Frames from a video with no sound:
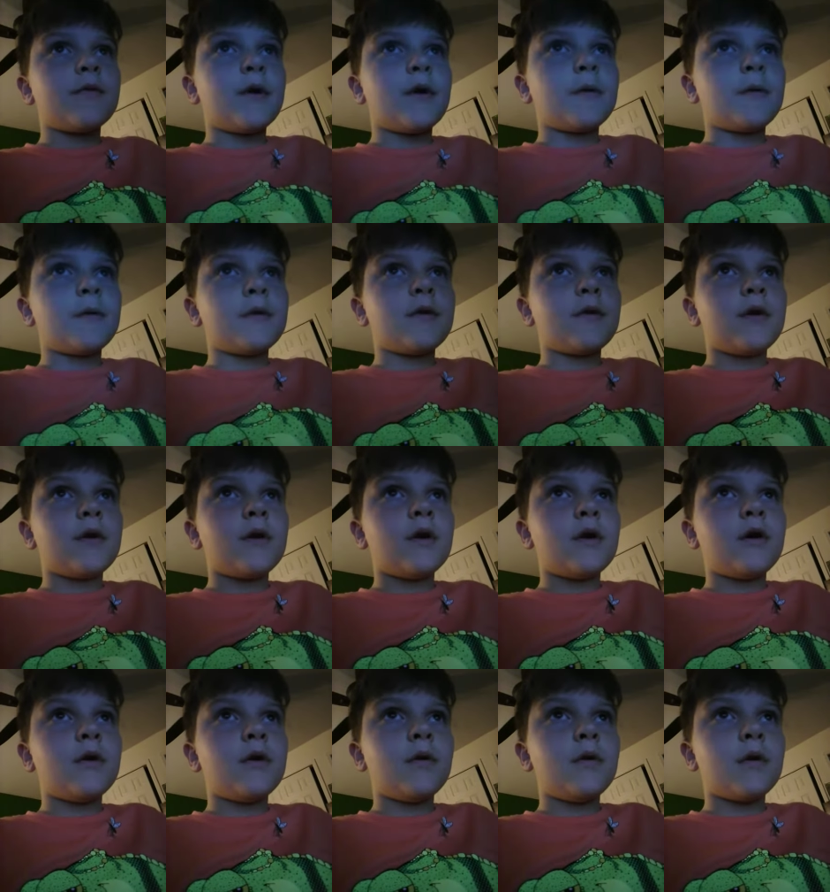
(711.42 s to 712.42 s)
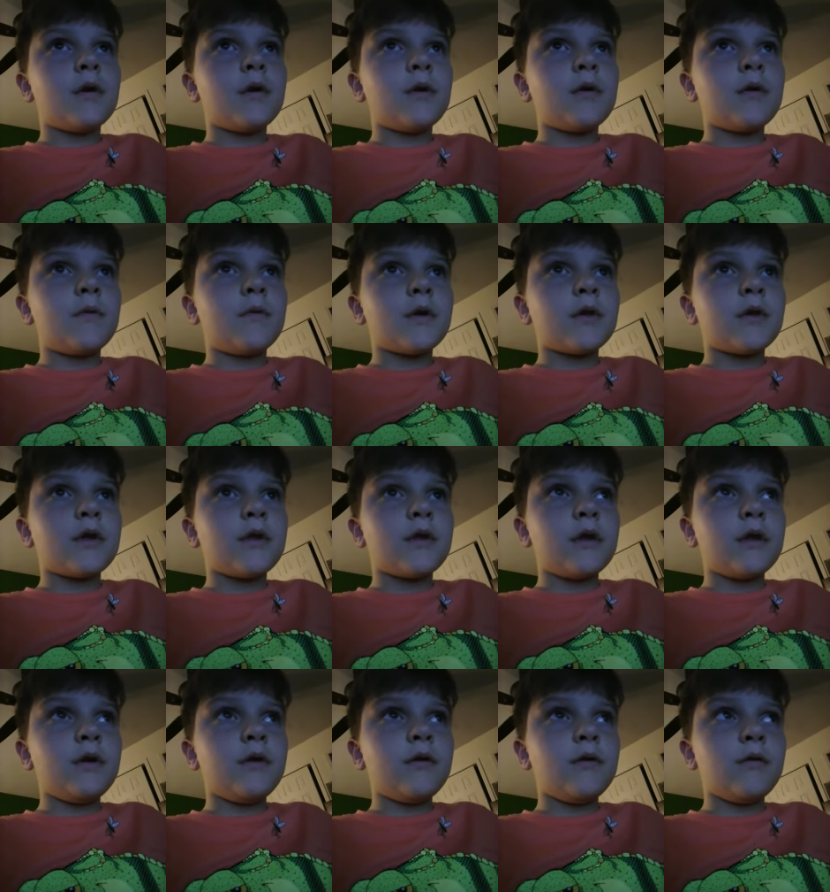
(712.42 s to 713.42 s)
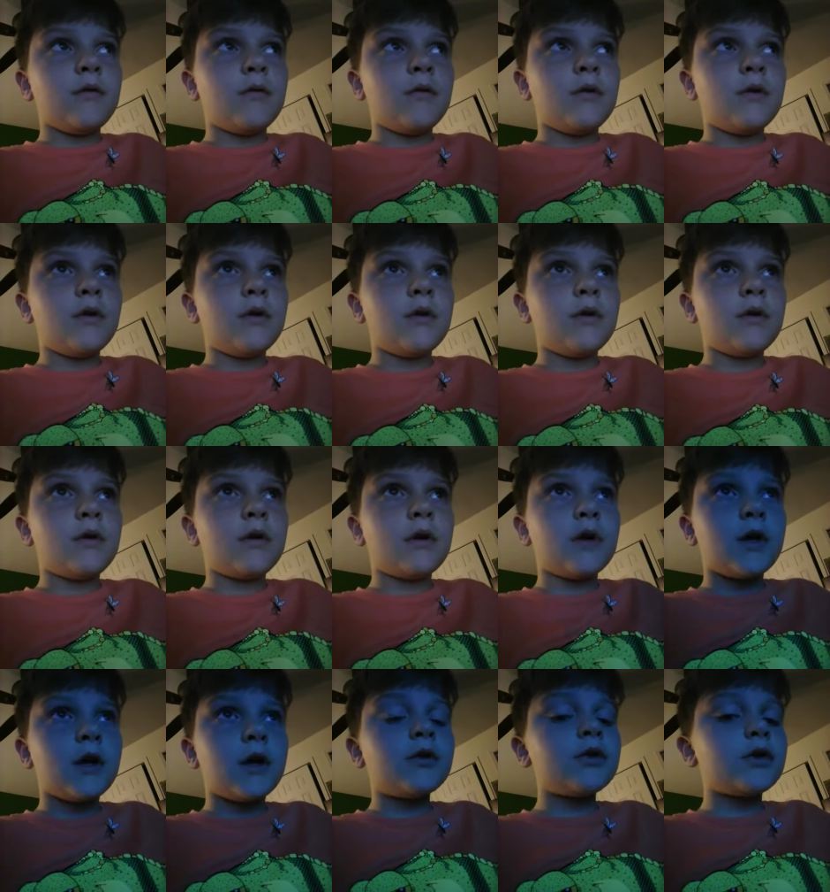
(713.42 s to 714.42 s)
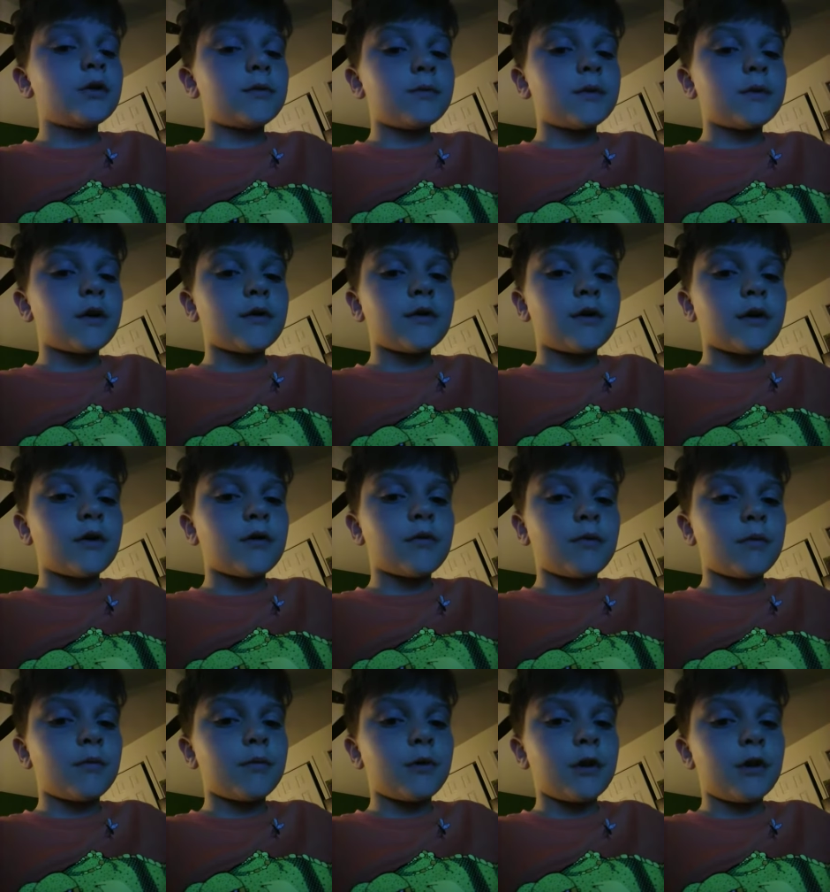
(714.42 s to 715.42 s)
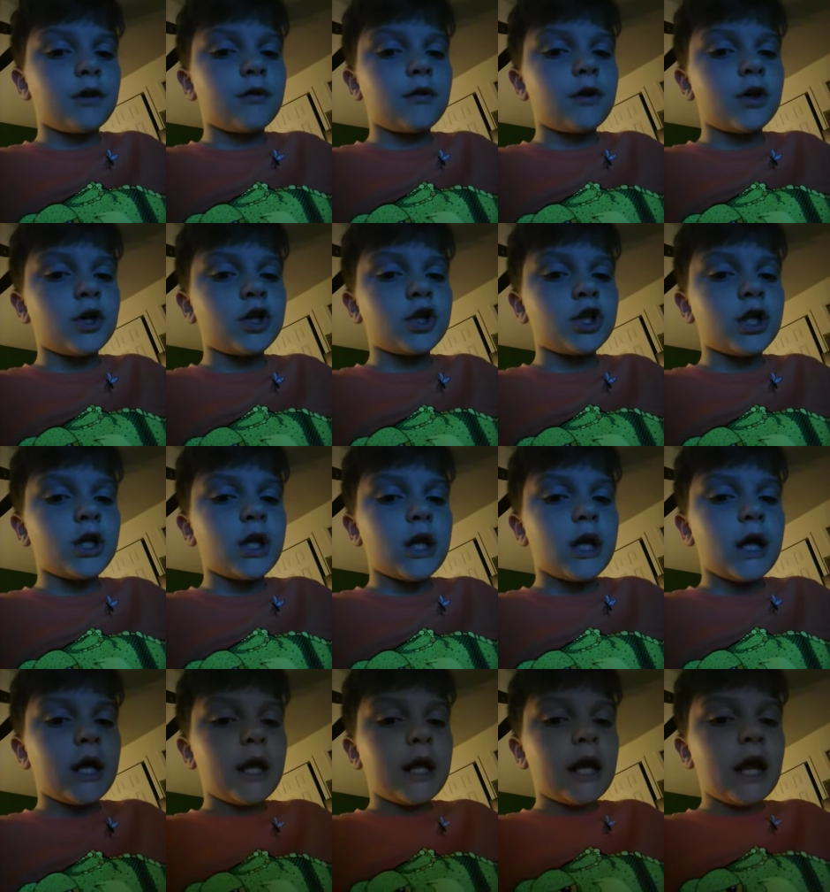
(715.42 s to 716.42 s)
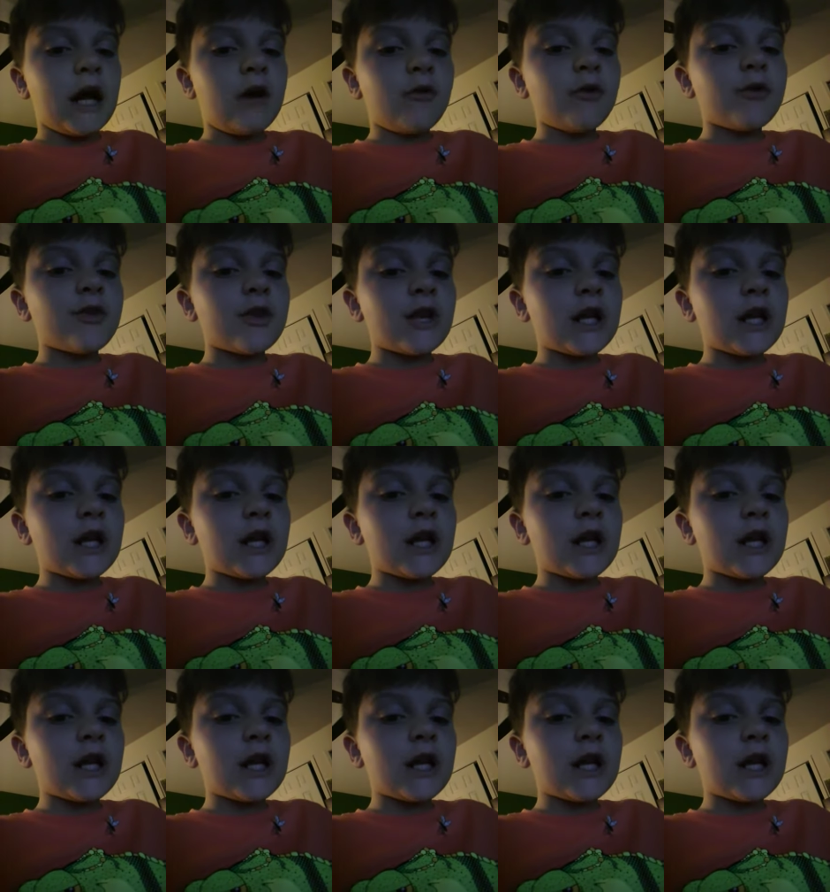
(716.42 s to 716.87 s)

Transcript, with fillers: finally said, "No, what did they do?" It was just because kids weren't paying attention. Now it's